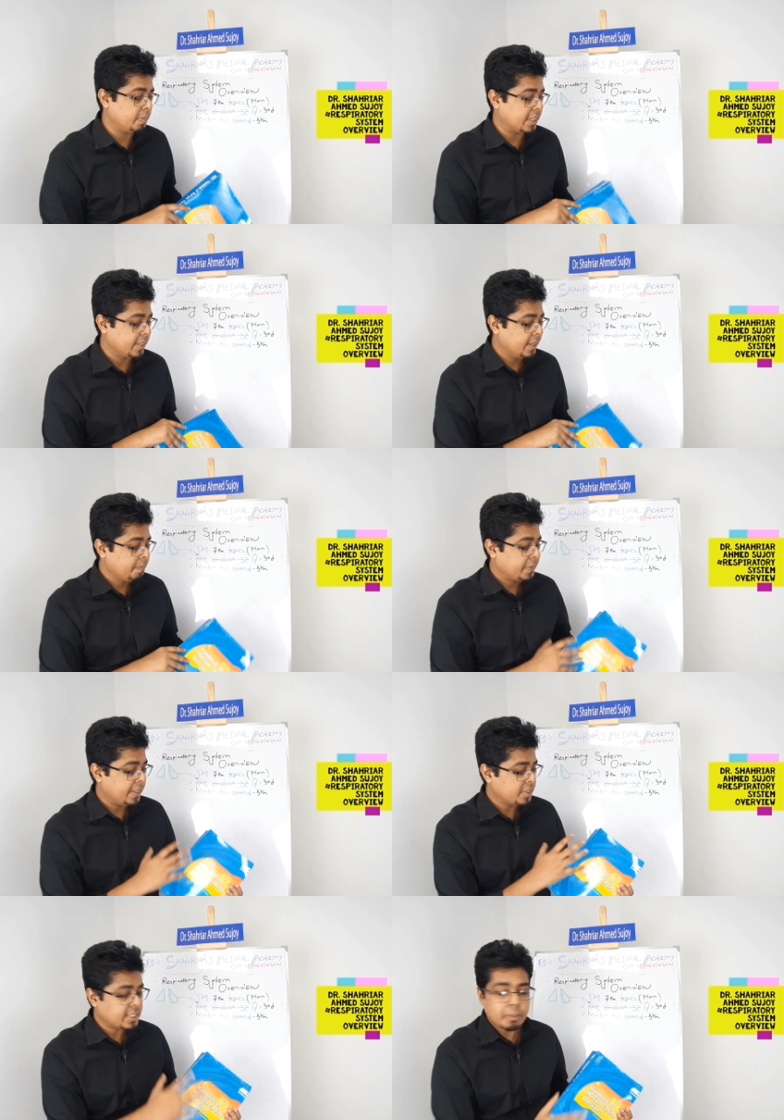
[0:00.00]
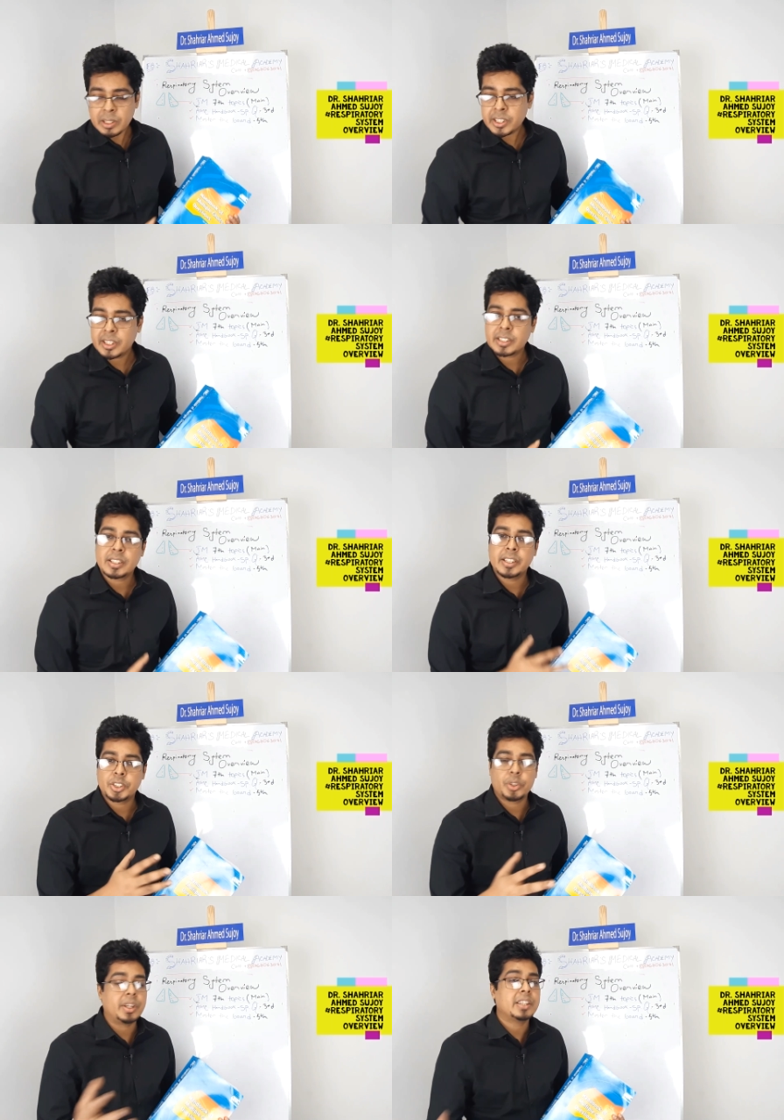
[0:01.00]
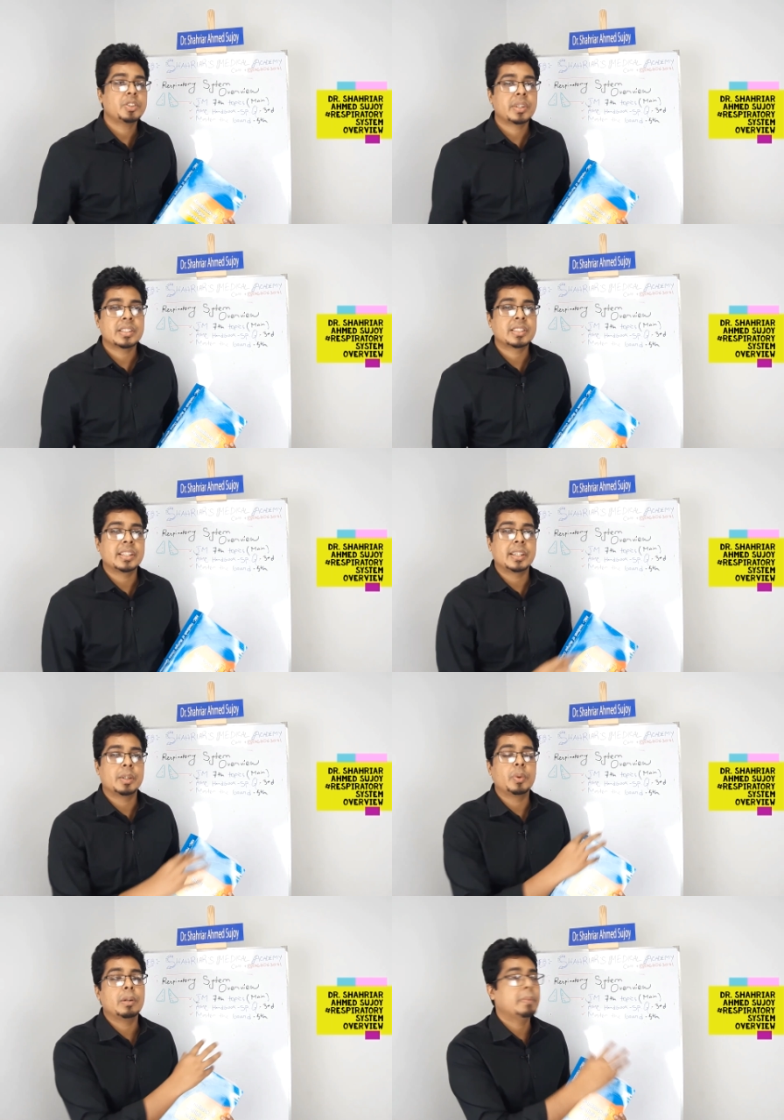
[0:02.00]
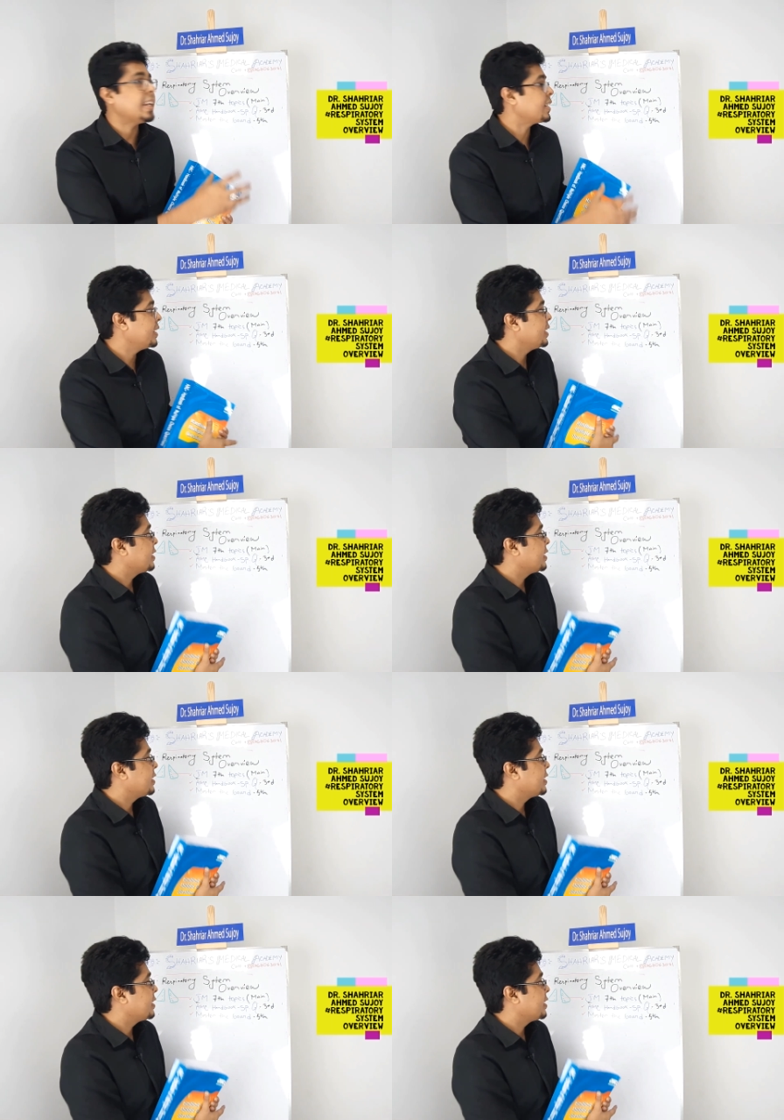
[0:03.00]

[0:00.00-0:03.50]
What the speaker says: But simultaneously, so as you can see, we'll make